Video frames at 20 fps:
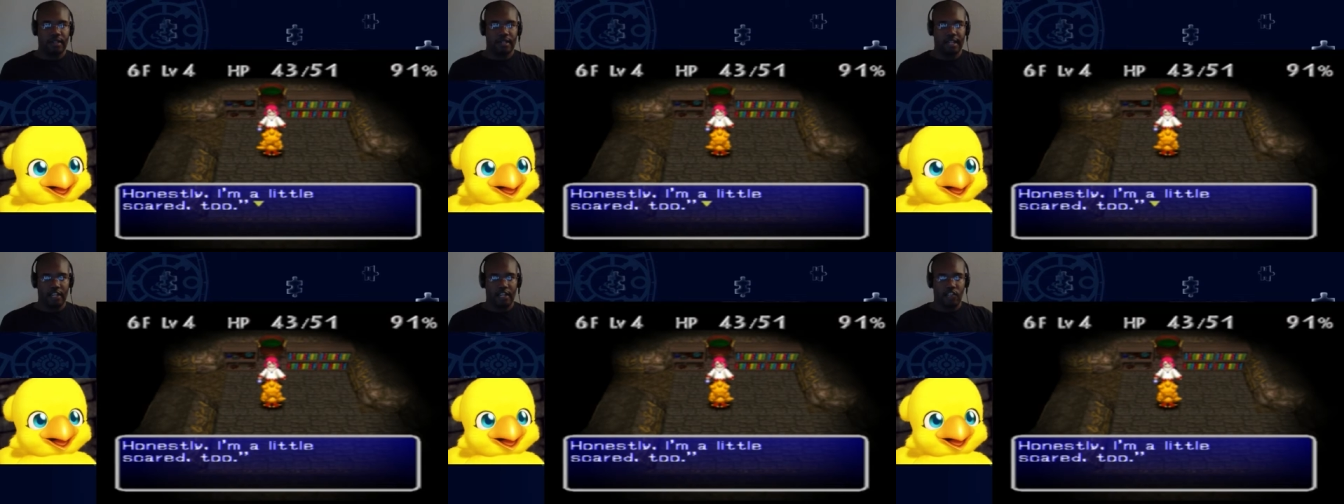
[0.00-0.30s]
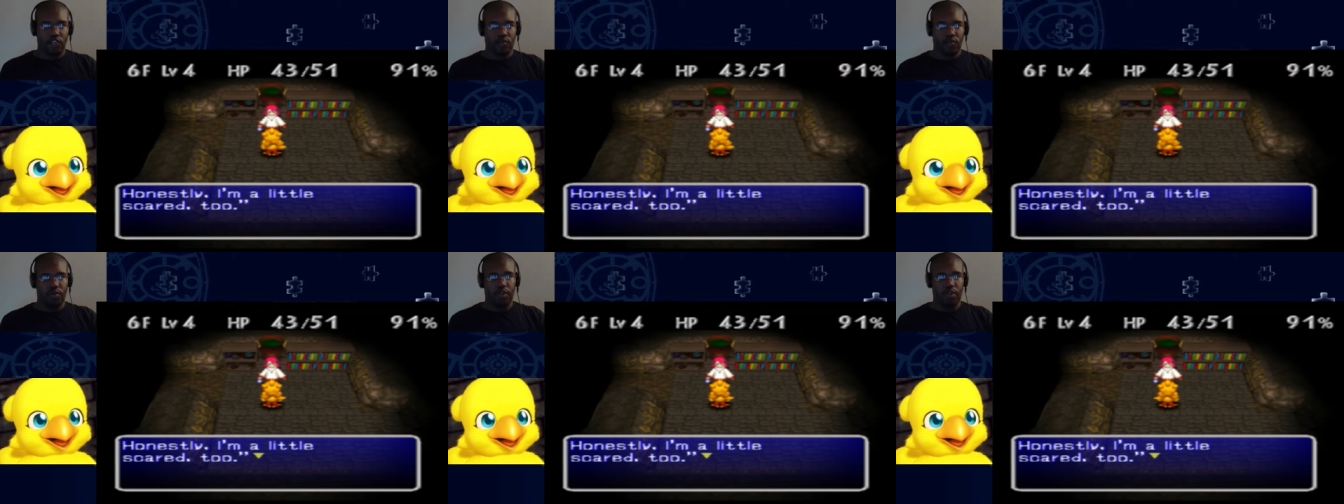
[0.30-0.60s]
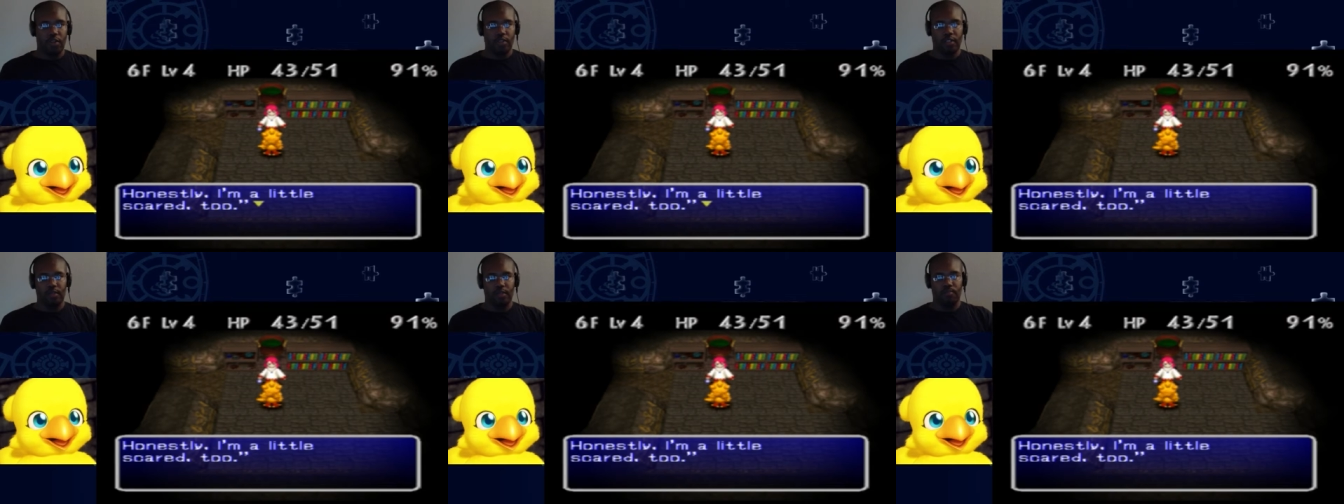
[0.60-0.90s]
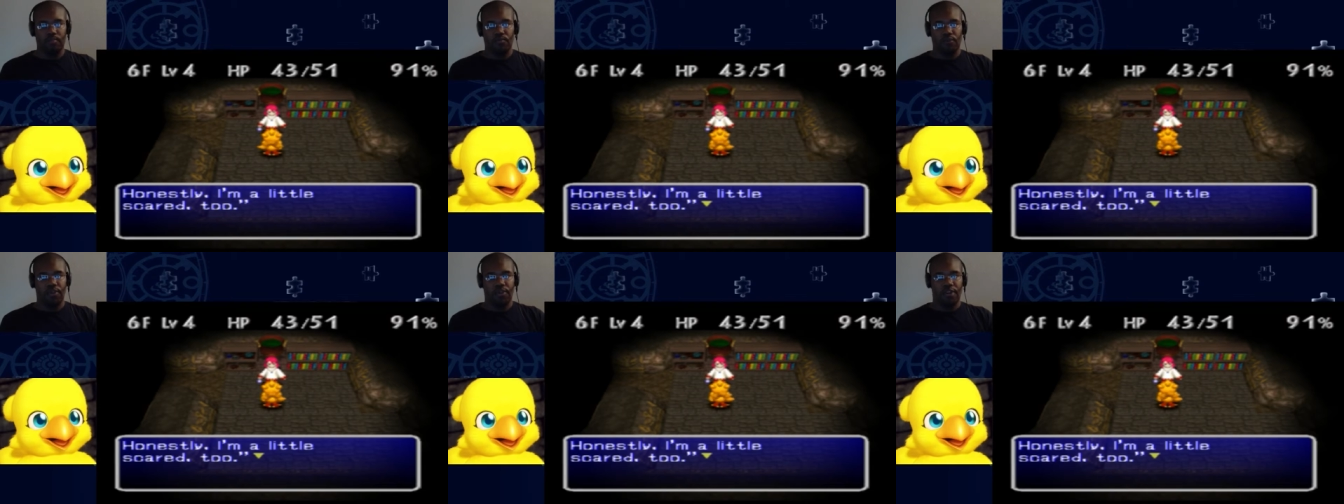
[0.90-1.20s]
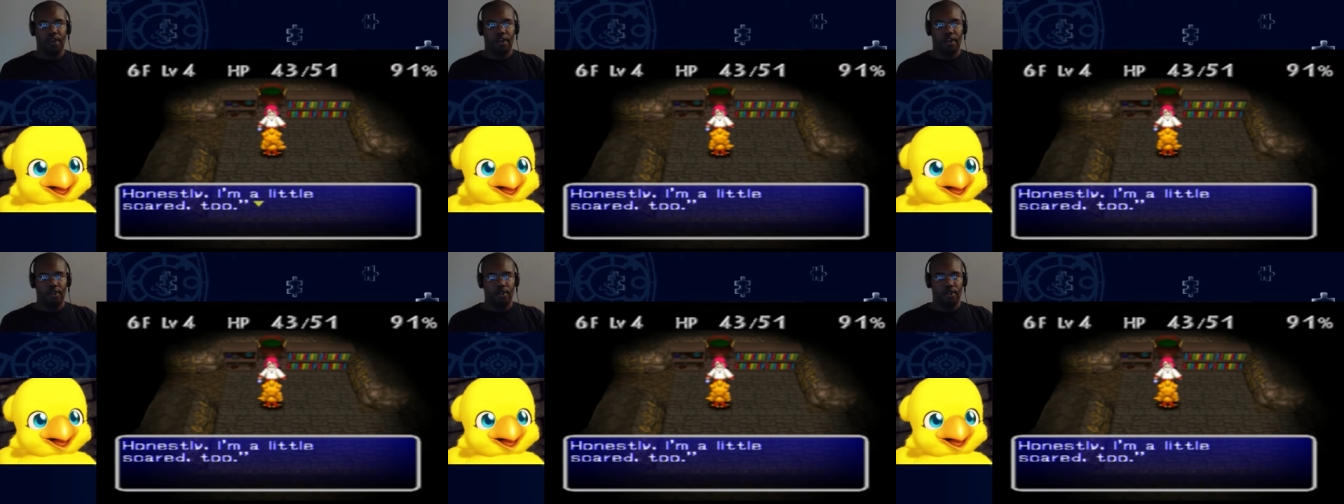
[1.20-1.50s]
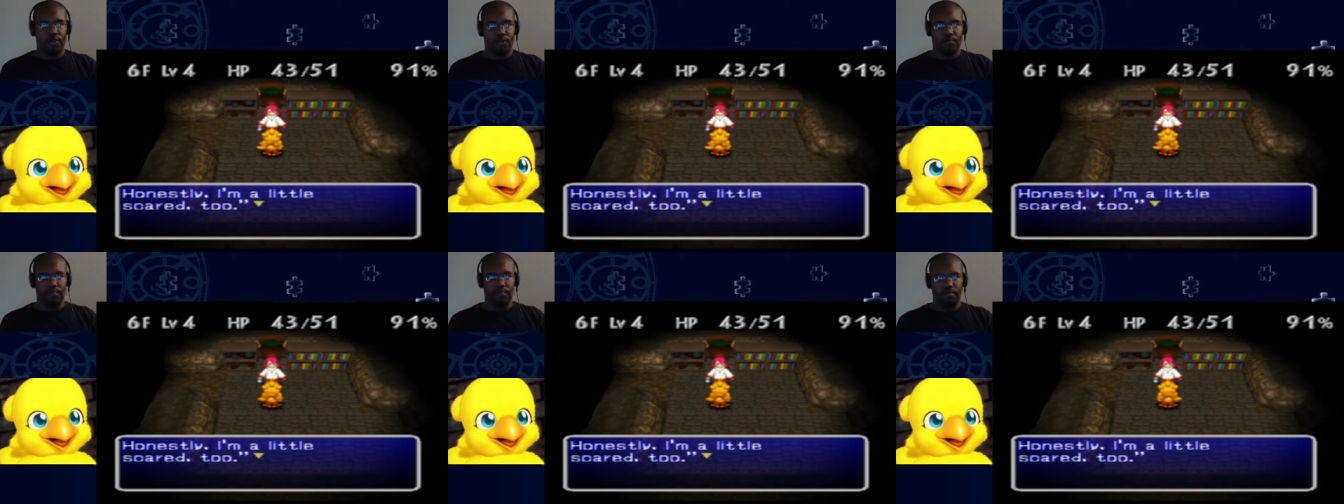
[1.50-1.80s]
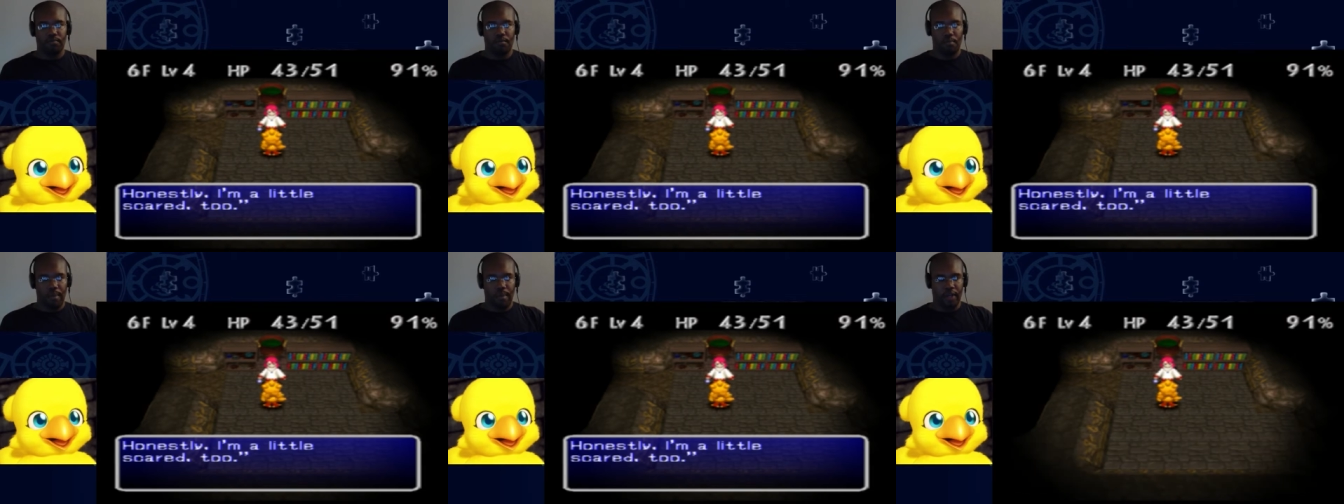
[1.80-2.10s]
is you cook them with other
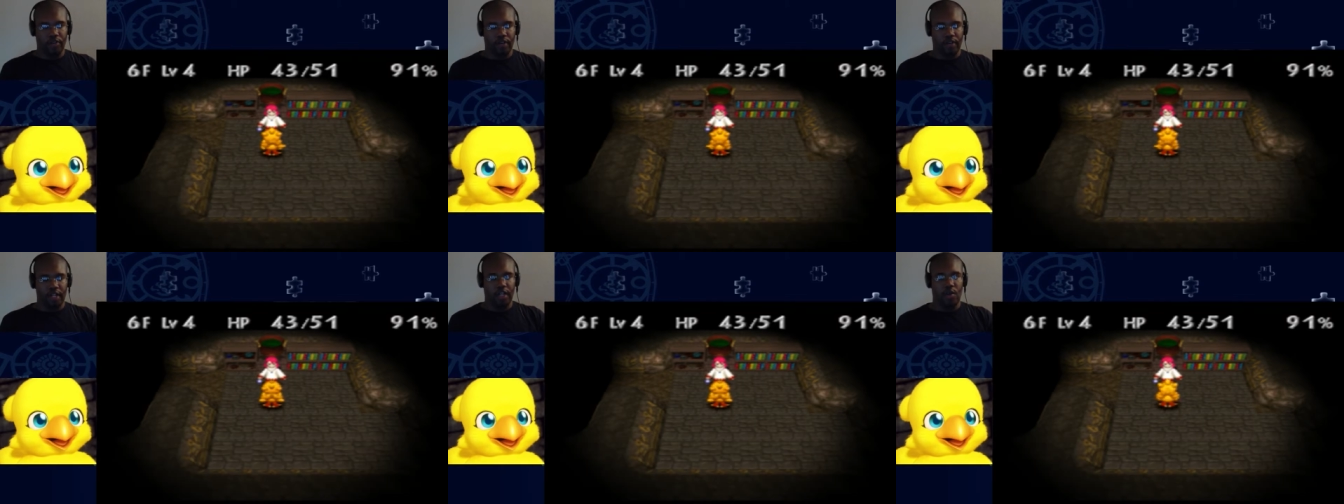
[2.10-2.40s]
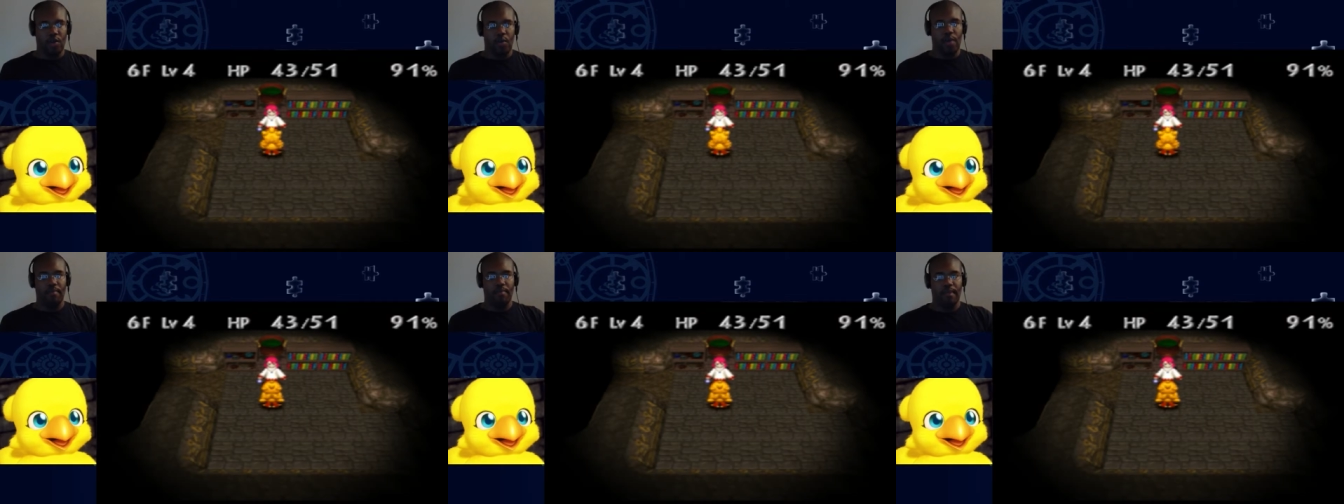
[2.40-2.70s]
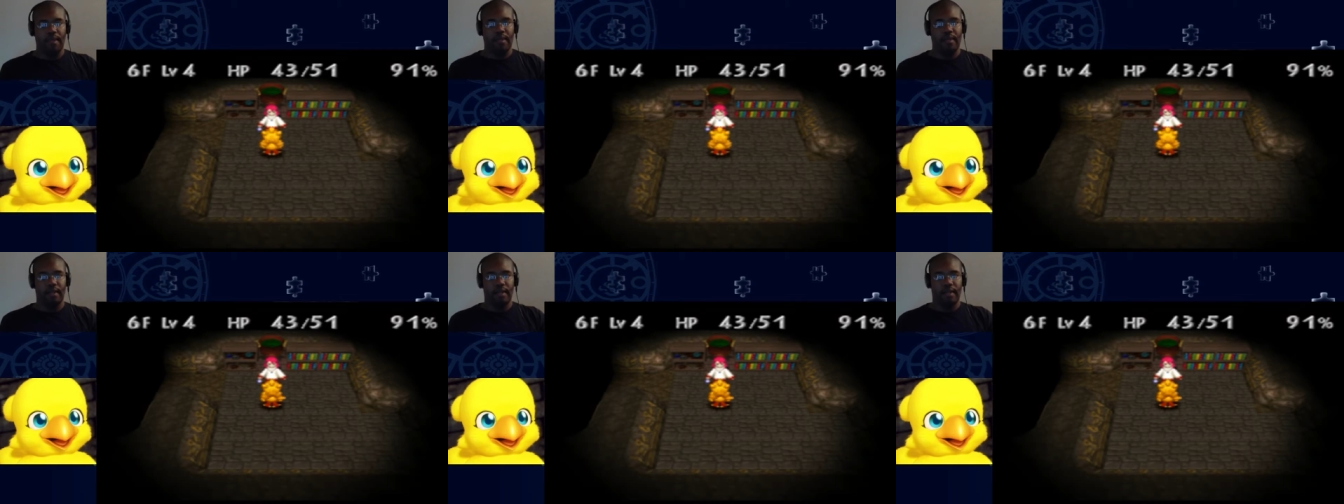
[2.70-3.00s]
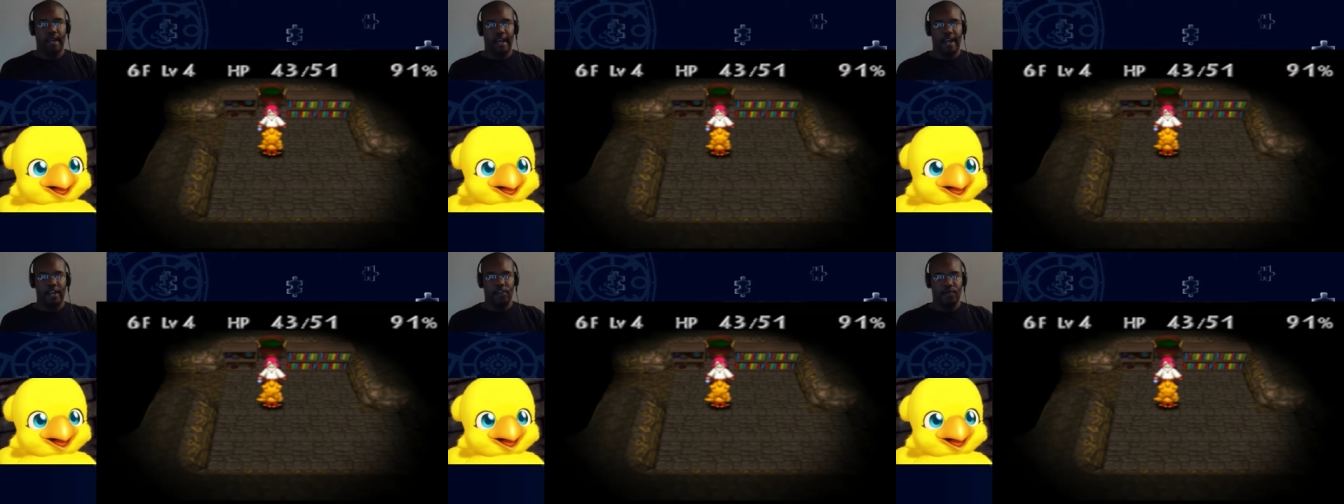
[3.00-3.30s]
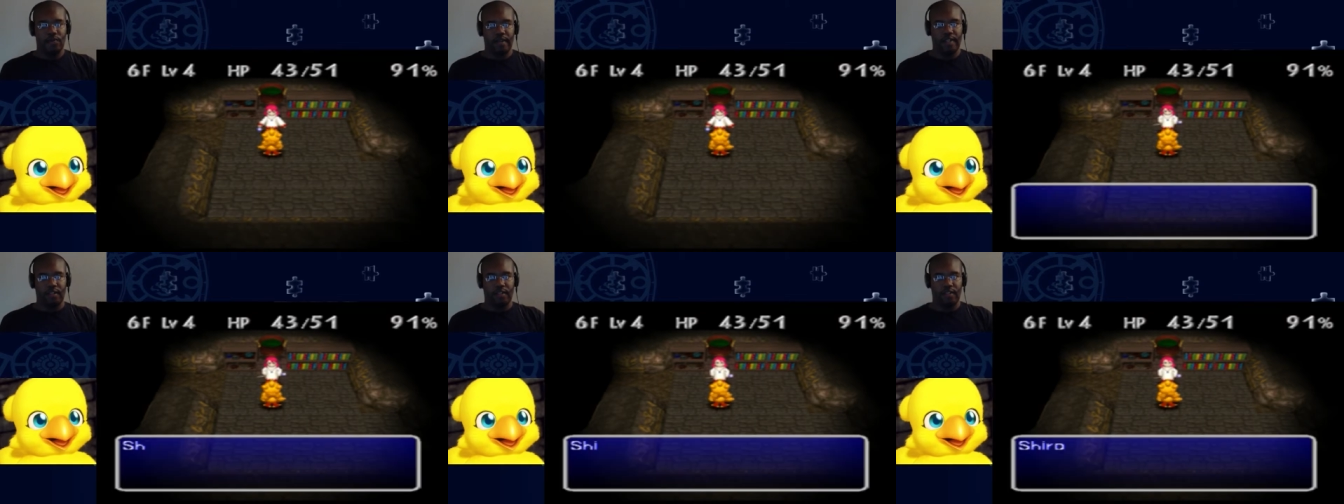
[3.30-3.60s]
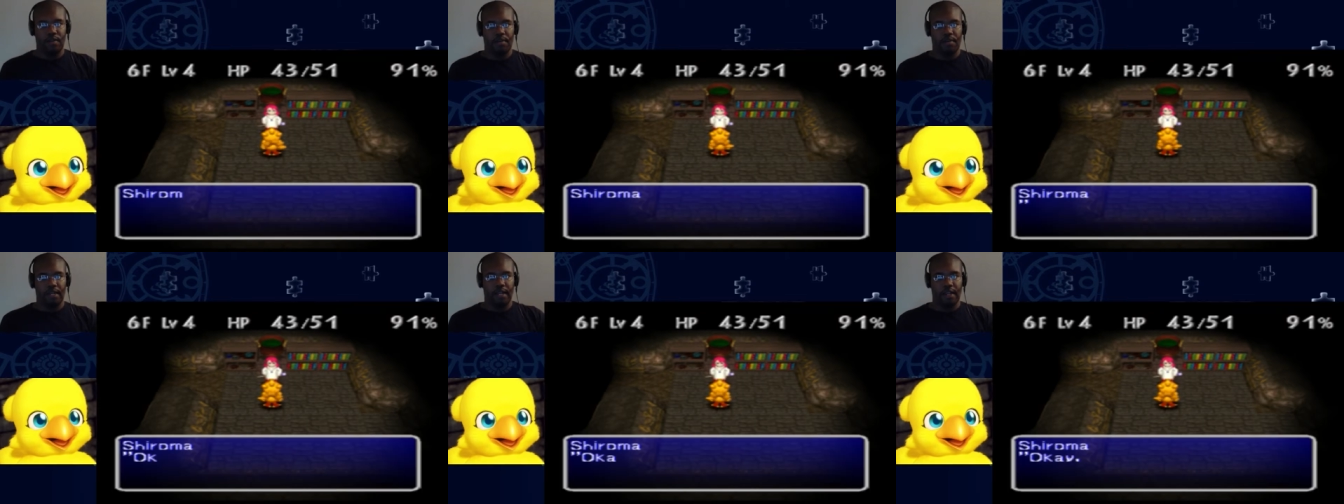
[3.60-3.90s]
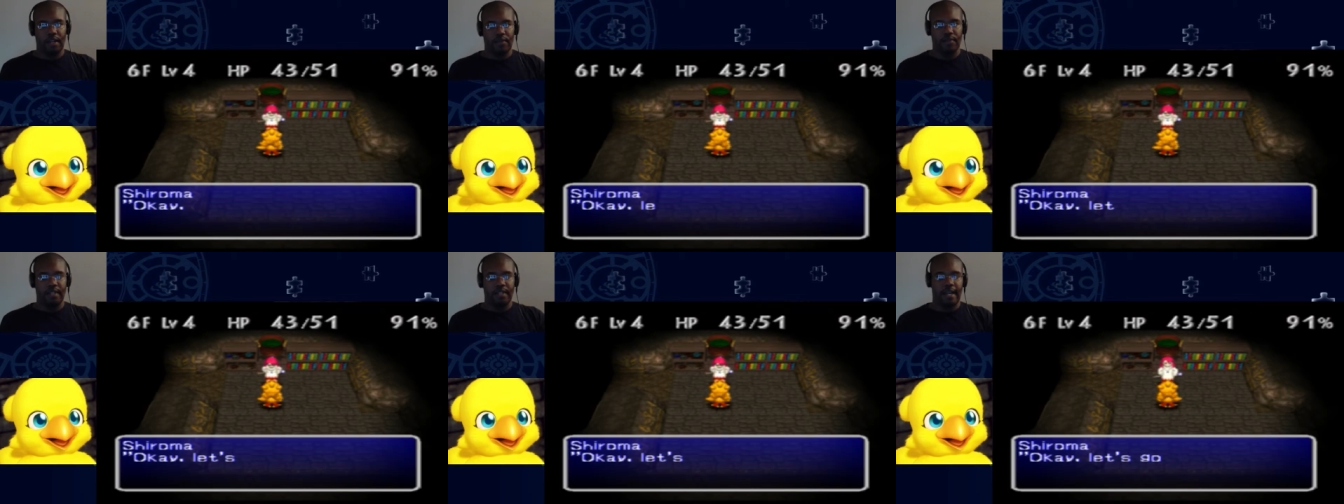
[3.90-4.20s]
better equipment and you get something
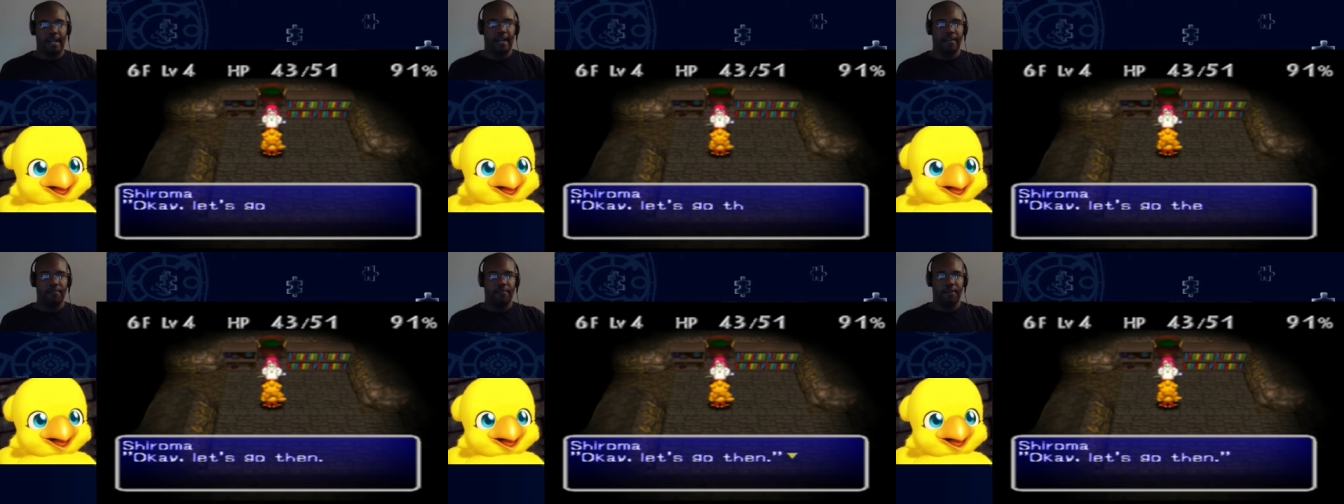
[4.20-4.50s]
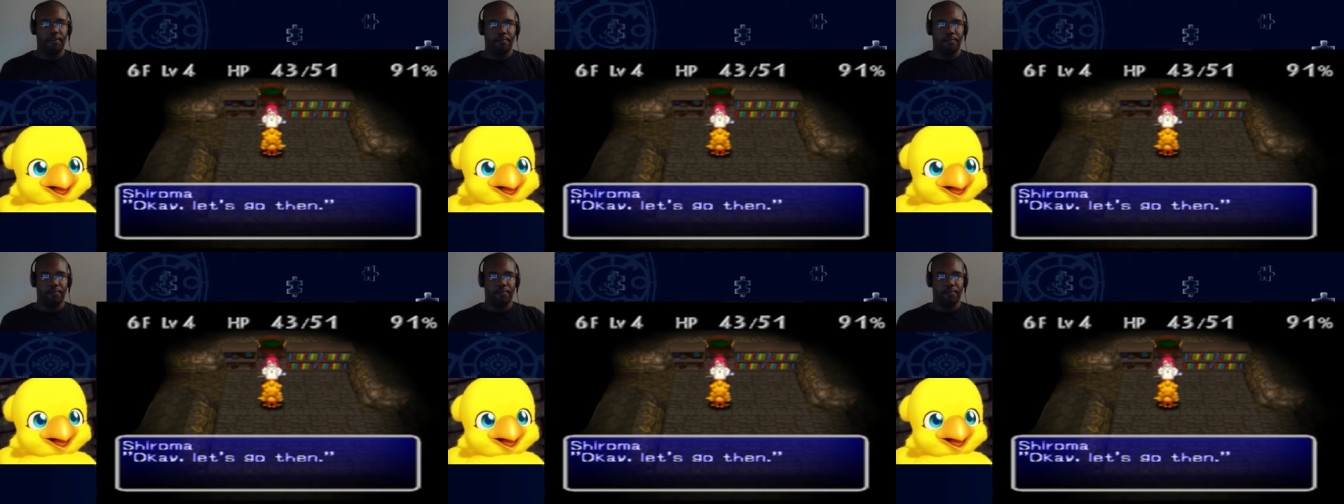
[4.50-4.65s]
else out of it.